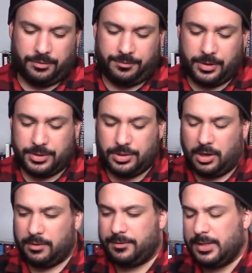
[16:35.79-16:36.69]
first
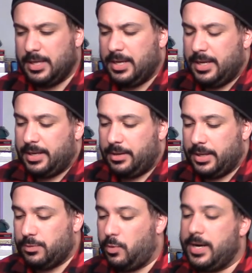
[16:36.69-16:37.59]
off,
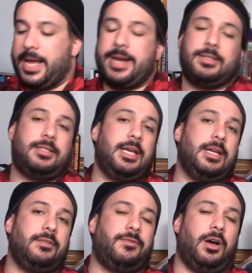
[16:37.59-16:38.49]
his one-handed
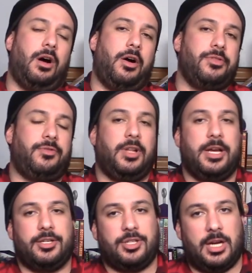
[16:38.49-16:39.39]
save on the
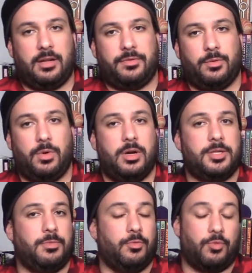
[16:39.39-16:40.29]
flying shelf
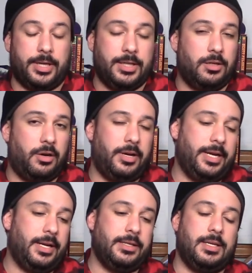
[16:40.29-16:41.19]
was really good,
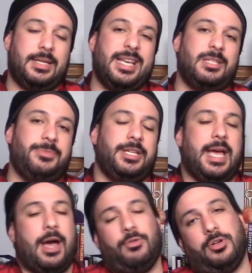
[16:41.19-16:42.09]
and it is a testament to
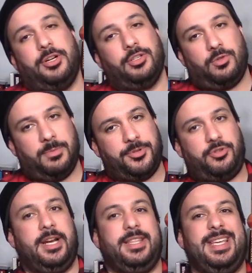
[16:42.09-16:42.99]
how good his grip
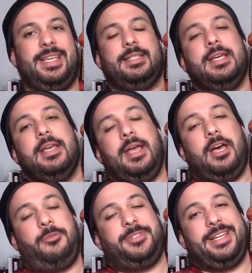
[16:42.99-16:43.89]
strength is.
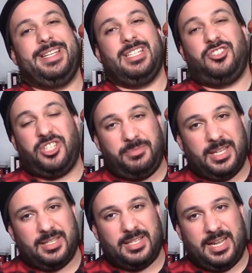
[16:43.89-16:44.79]
Helps that he's a
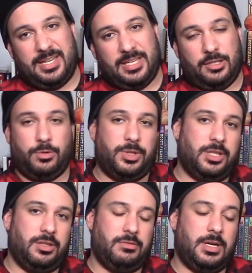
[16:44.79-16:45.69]
gymnast and he's used
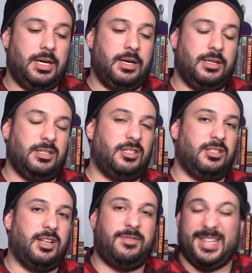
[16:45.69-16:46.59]
to
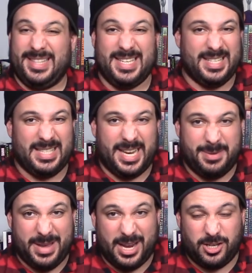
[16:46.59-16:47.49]
stuff like this, I
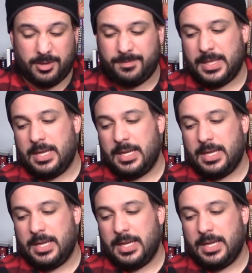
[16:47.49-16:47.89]
imagine.